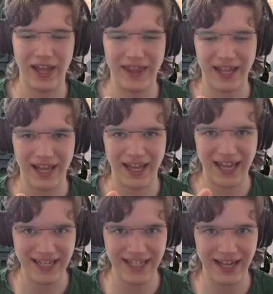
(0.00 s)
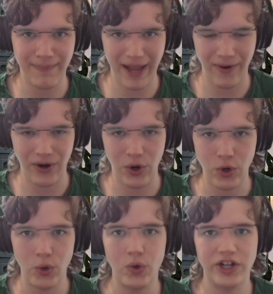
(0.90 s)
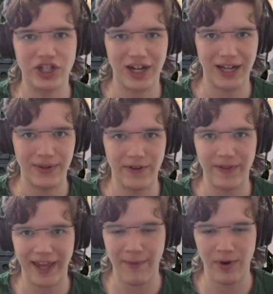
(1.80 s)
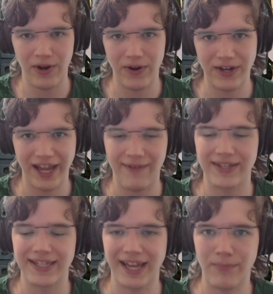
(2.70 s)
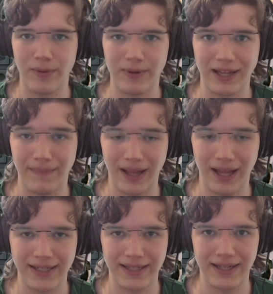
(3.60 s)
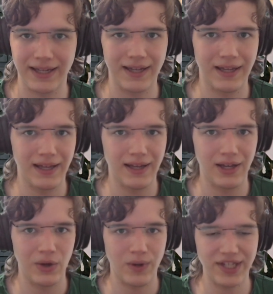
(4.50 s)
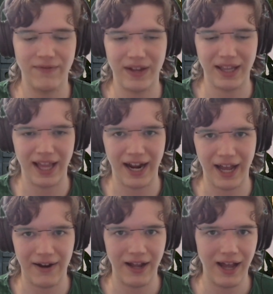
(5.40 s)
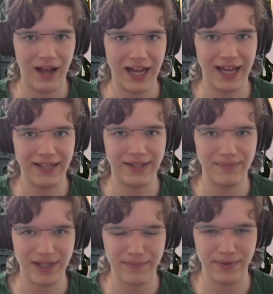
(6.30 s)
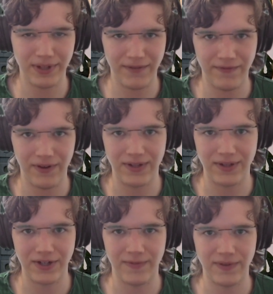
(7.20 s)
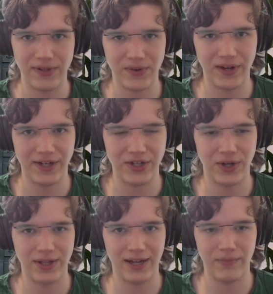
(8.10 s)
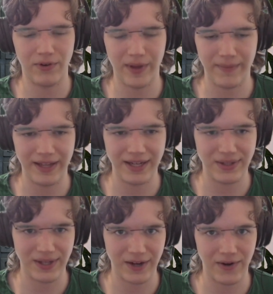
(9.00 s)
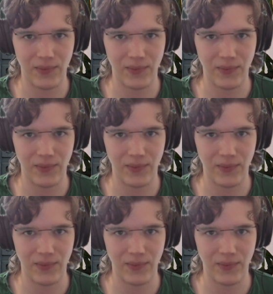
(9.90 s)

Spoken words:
that isn't a parent nor a child of the camera node to have it stay properly in place. Once I figured that out, I added some simple info to the top of the screen to show the number of enemies, the current